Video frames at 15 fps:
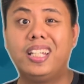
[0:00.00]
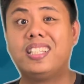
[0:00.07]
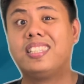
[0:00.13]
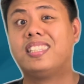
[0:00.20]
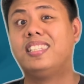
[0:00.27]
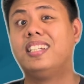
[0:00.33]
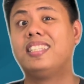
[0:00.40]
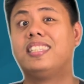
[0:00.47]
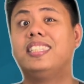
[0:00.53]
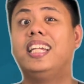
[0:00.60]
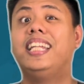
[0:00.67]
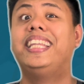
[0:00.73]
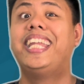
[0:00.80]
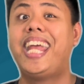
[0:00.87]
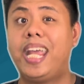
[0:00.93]
it's just
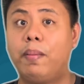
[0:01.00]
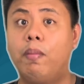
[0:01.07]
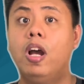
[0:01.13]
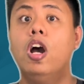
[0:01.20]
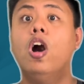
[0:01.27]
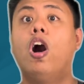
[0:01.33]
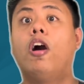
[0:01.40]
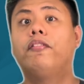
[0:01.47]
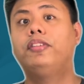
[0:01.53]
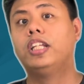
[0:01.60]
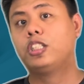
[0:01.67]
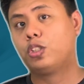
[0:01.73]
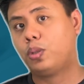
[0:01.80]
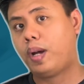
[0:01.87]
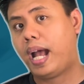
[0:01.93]
the name of
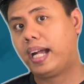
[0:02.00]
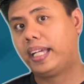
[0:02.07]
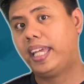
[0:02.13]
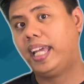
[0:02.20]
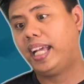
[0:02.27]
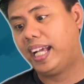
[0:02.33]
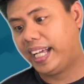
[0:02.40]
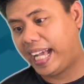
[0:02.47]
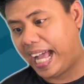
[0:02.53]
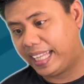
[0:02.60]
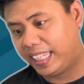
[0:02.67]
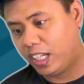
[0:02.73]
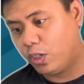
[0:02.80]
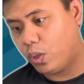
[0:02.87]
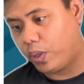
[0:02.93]
the tracking
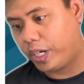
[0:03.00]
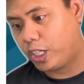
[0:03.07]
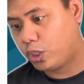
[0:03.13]
category.